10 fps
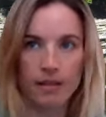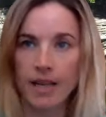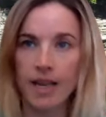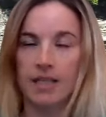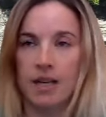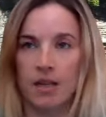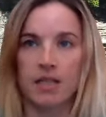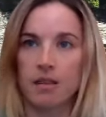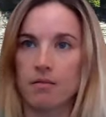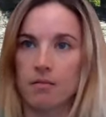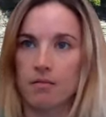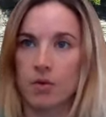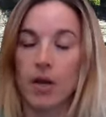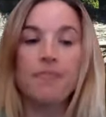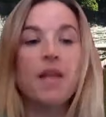Hands down, that's it.
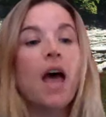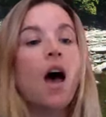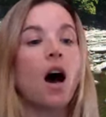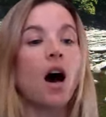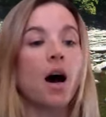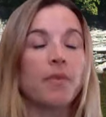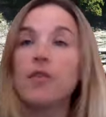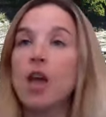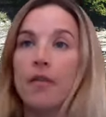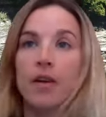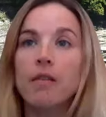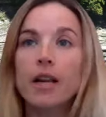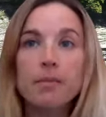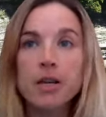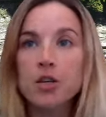Okay. If you haven't
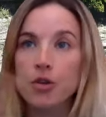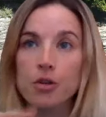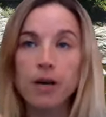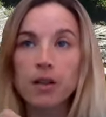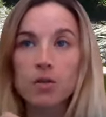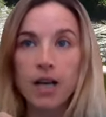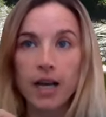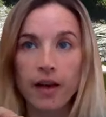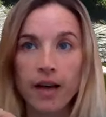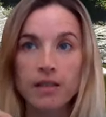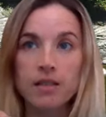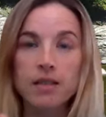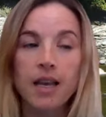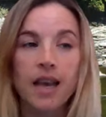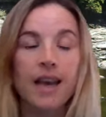already, make sure you read those guidelines.
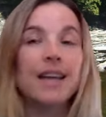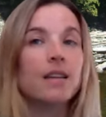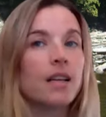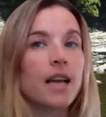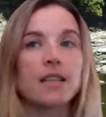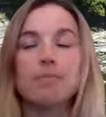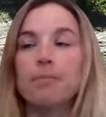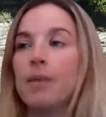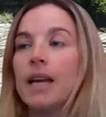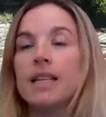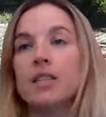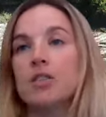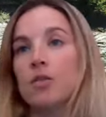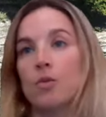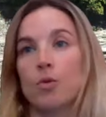And guys, pay
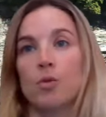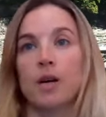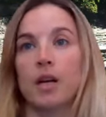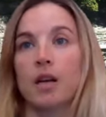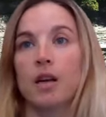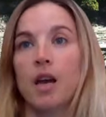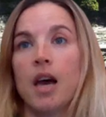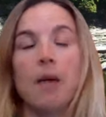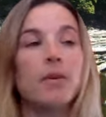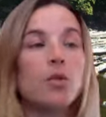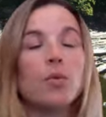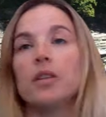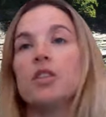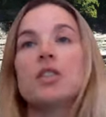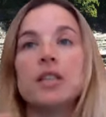attention to the rubric. I mean, you
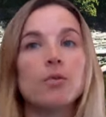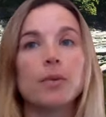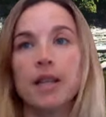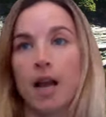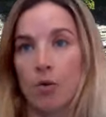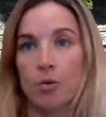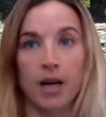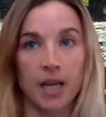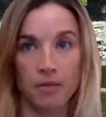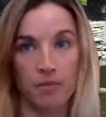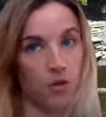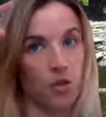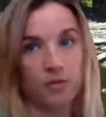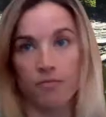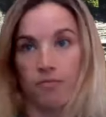really just need to read that rubric and just,